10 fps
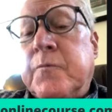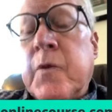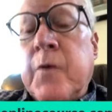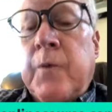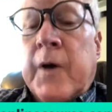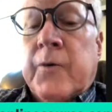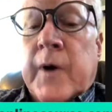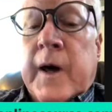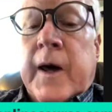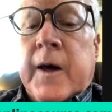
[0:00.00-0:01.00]
By the
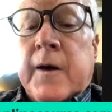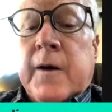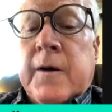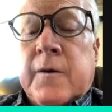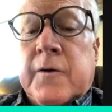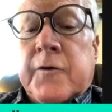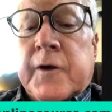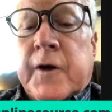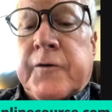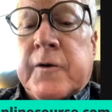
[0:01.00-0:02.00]
way, in
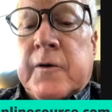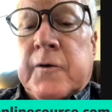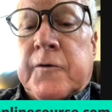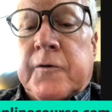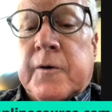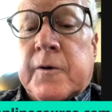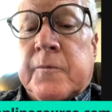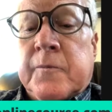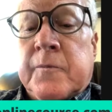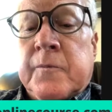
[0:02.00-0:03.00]
discussing this
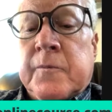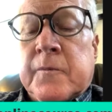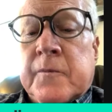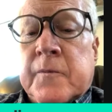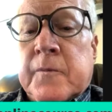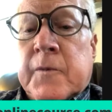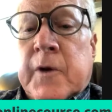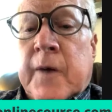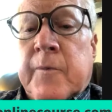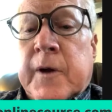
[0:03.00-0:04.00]

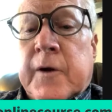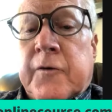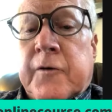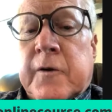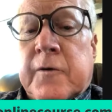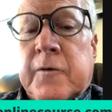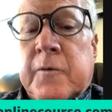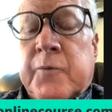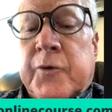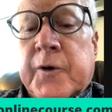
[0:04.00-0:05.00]
diabetes, it's
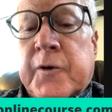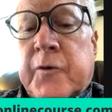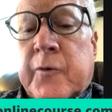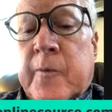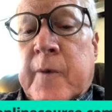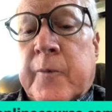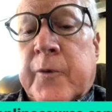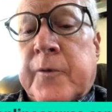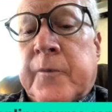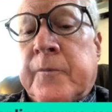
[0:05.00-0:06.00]
important to
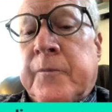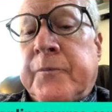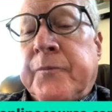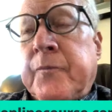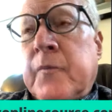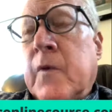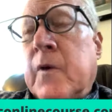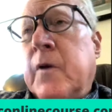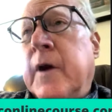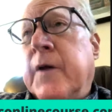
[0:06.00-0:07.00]
remember
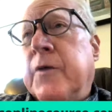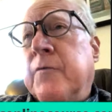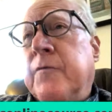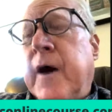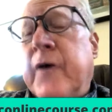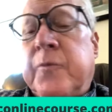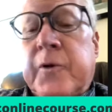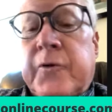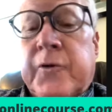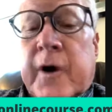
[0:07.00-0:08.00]
that the vast
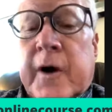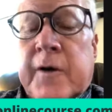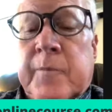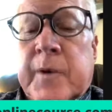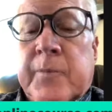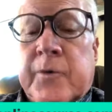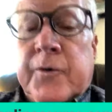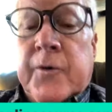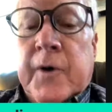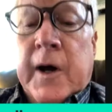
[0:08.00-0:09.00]
majority of people
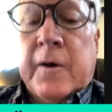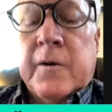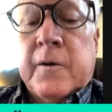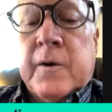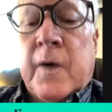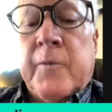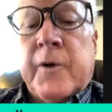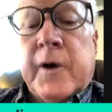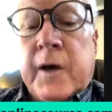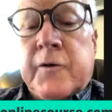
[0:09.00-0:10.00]
who had
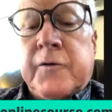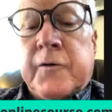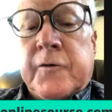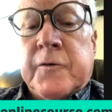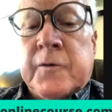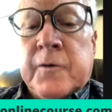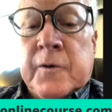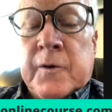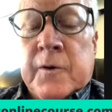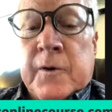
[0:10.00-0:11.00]
complications,
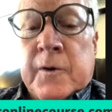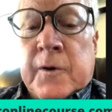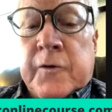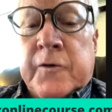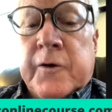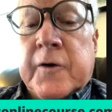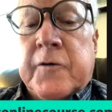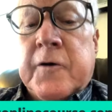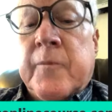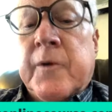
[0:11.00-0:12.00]
serious
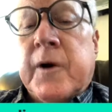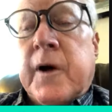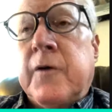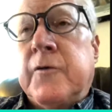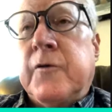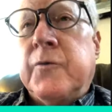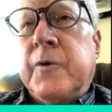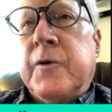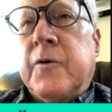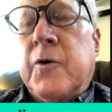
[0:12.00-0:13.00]
complications
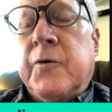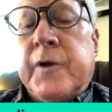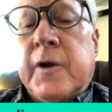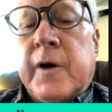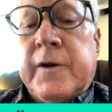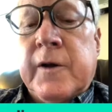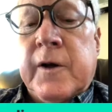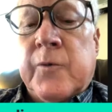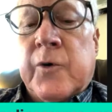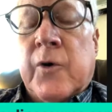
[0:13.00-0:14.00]
with
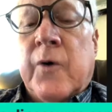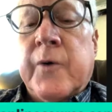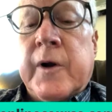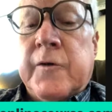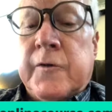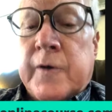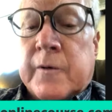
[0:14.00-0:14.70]
COVID-19, were already sick,